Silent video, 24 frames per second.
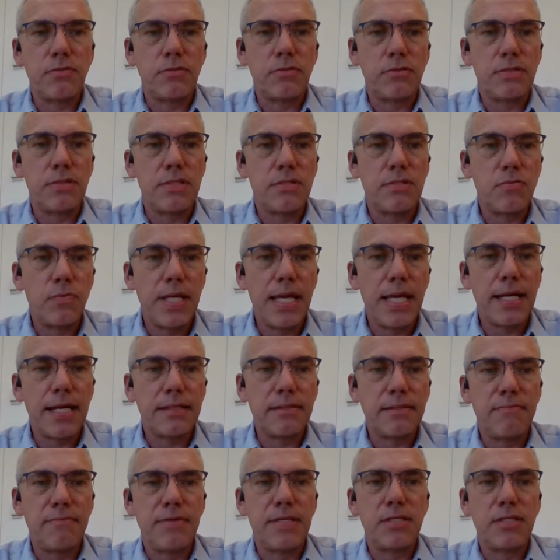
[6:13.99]
or this
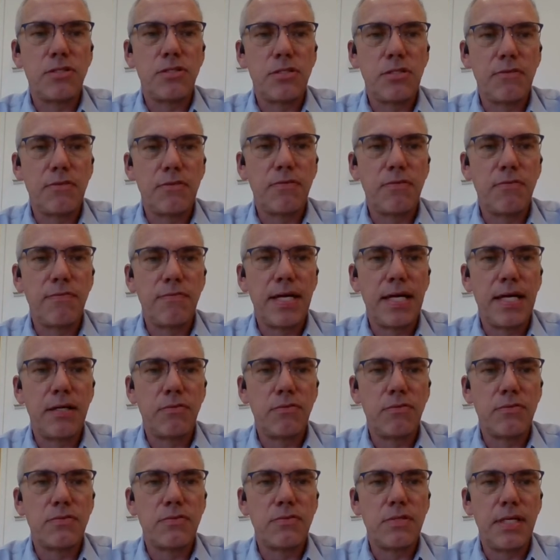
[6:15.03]
reactivation of the
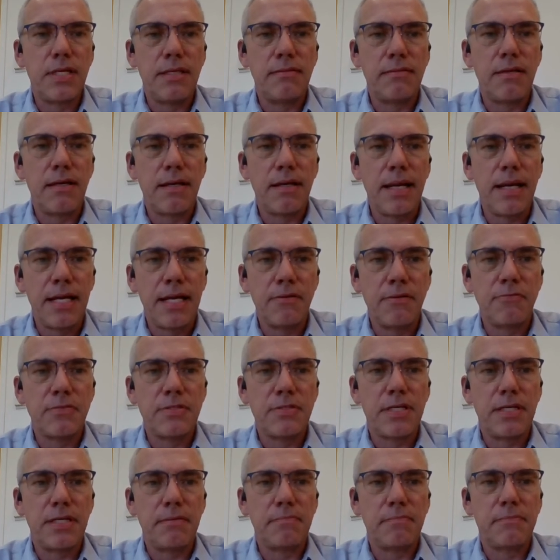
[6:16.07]
virus in their
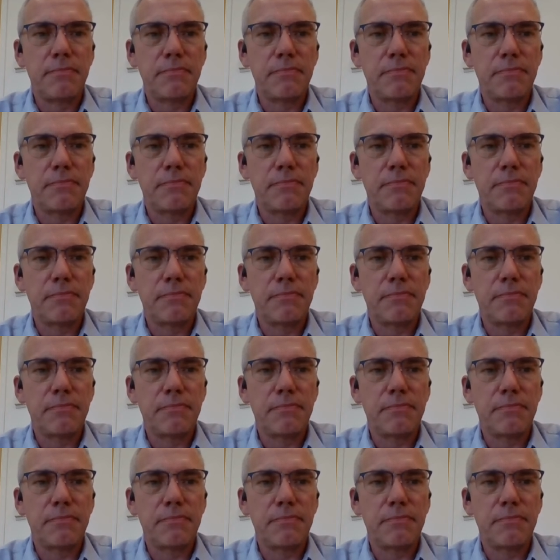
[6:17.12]
lifetime.